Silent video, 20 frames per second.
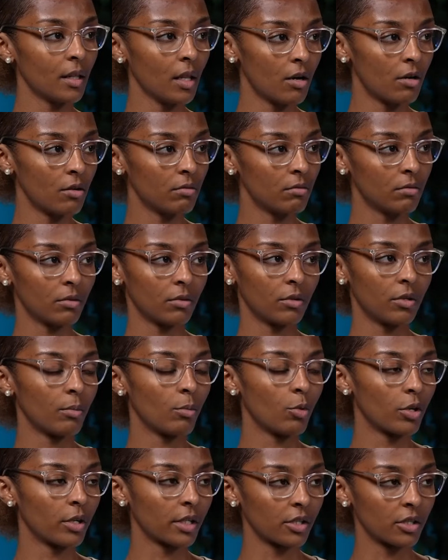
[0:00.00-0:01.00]
a loan, or a
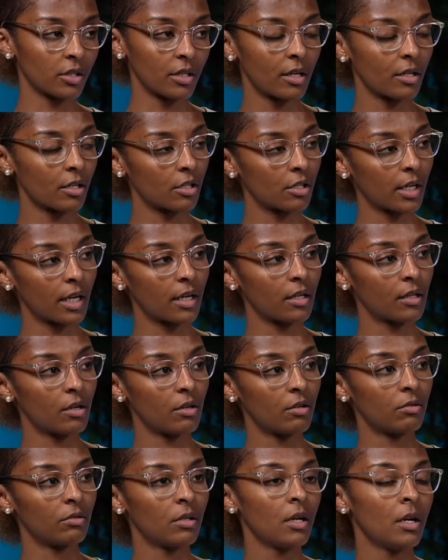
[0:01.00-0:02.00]
mortgage lender, get a
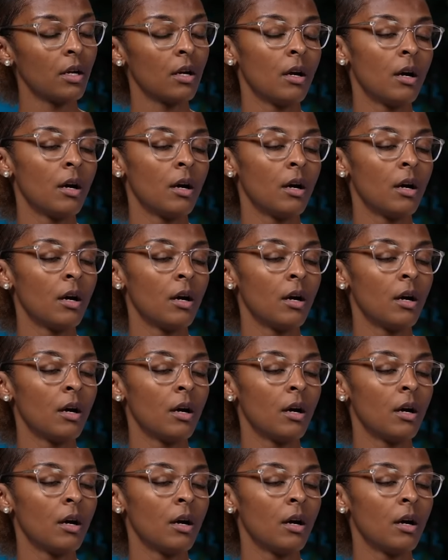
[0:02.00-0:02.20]
loan.